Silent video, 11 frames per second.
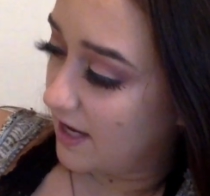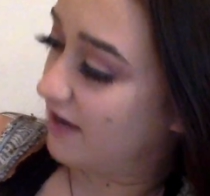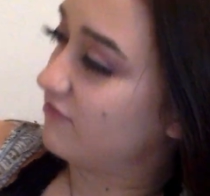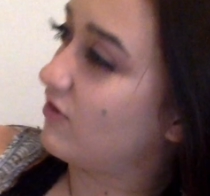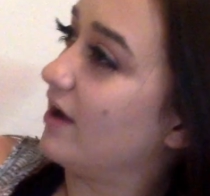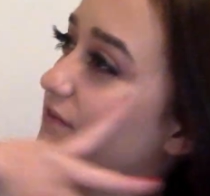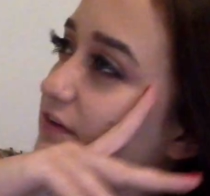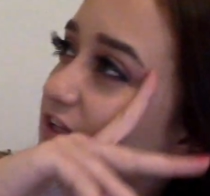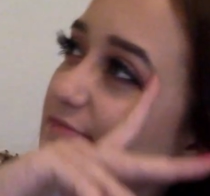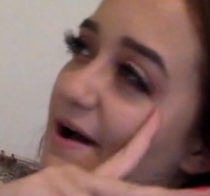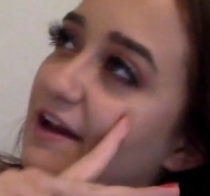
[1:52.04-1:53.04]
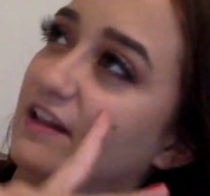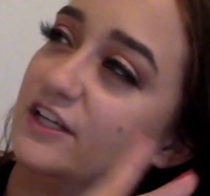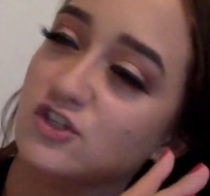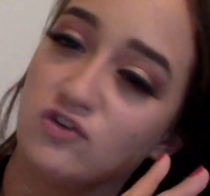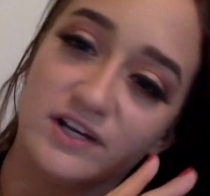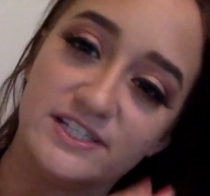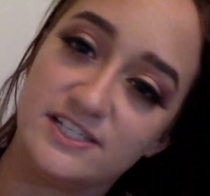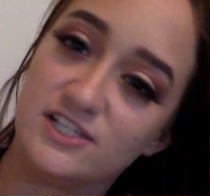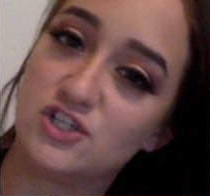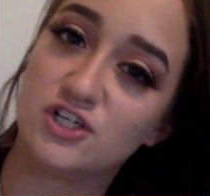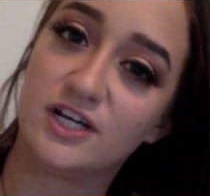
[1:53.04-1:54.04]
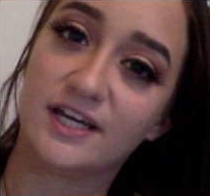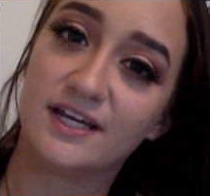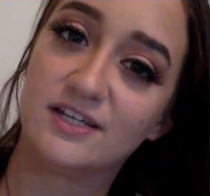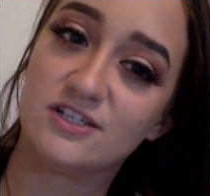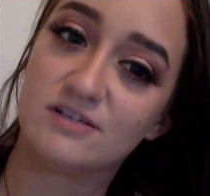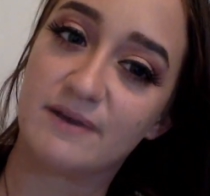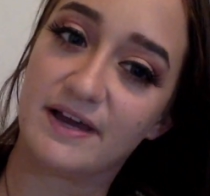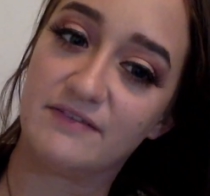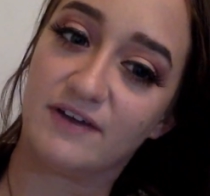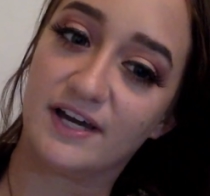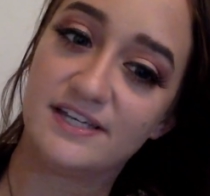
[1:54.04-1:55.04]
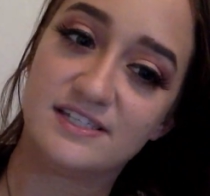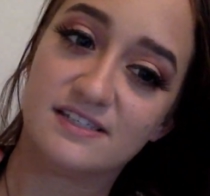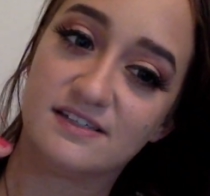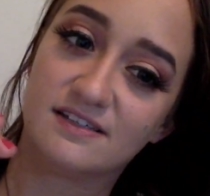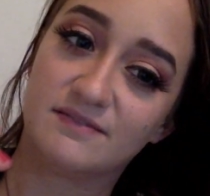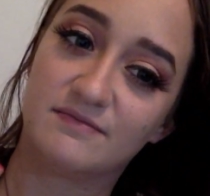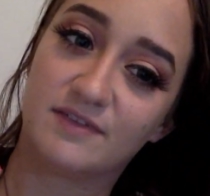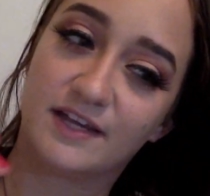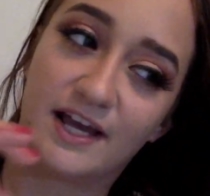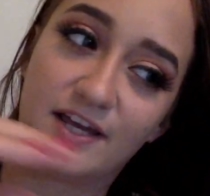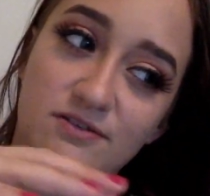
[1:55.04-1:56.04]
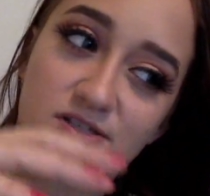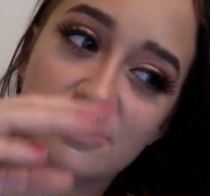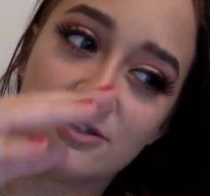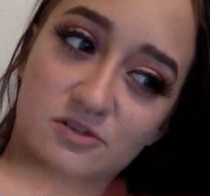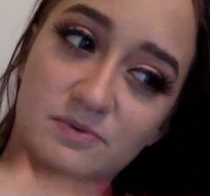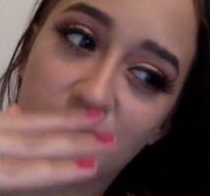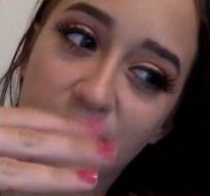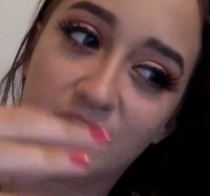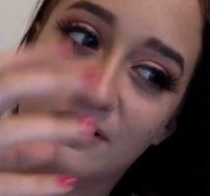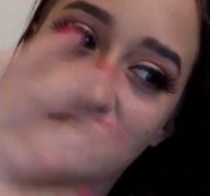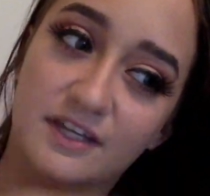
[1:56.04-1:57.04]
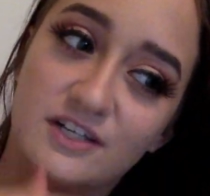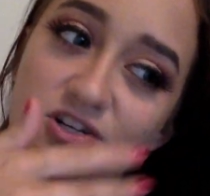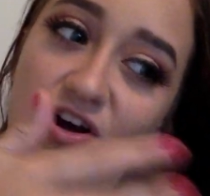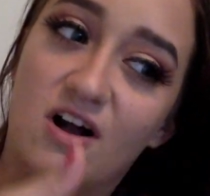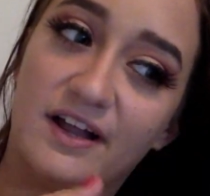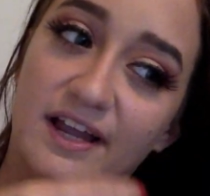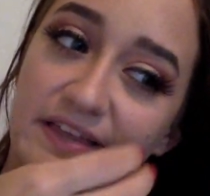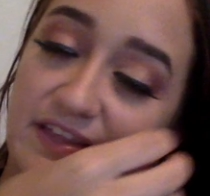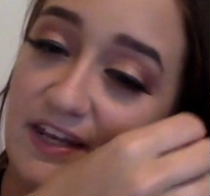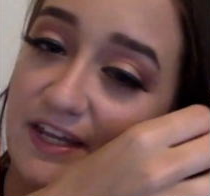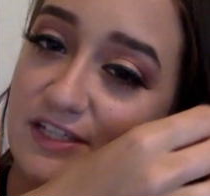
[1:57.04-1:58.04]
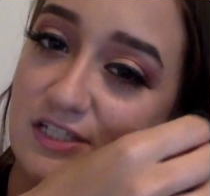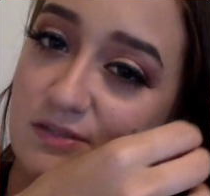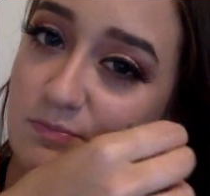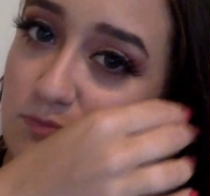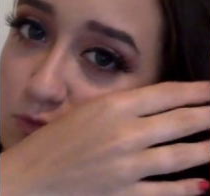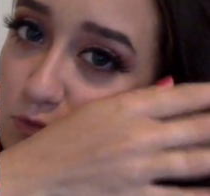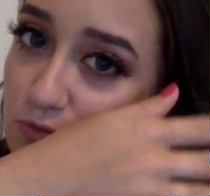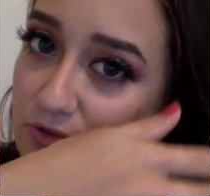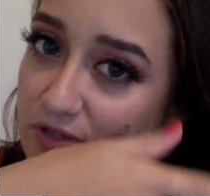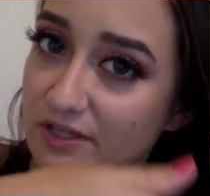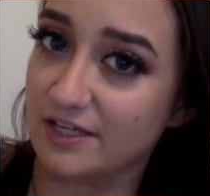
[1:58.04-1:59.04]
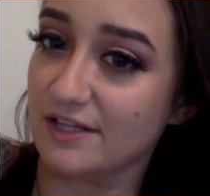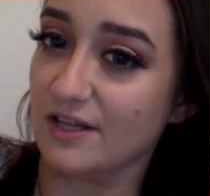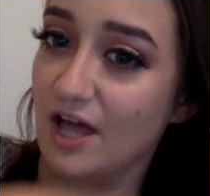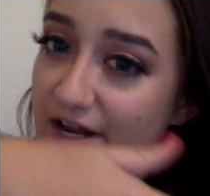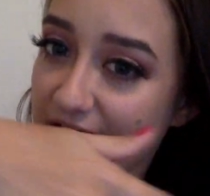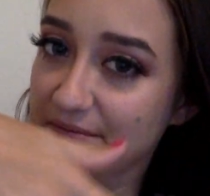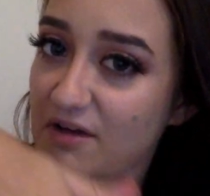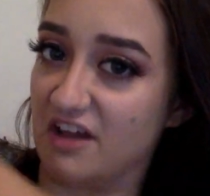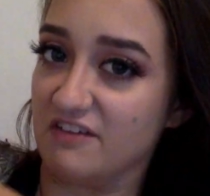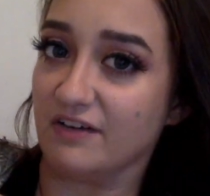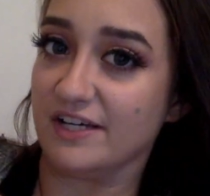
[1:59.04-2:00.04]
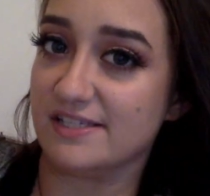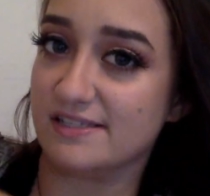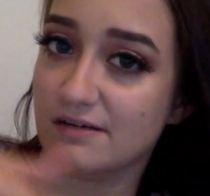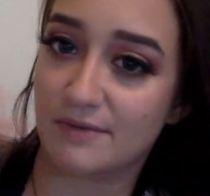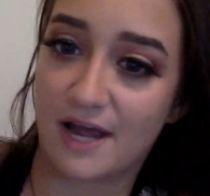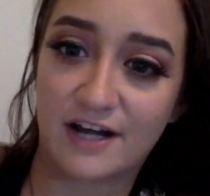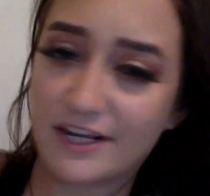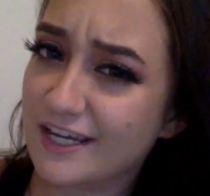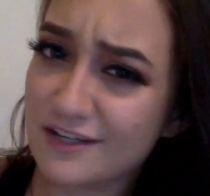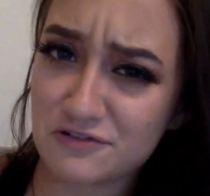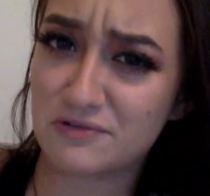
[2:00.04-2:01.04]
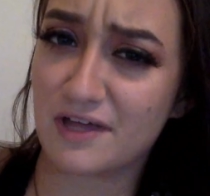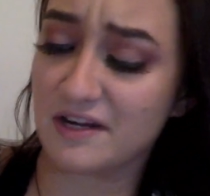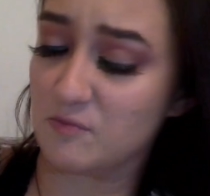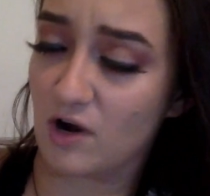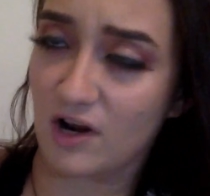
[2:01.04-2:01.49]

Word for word: I've gotten really bad at like transitioning into my advice like I used to just be really good at like talking and then like smoothly gliding my advice in there, but I can't do that anymore.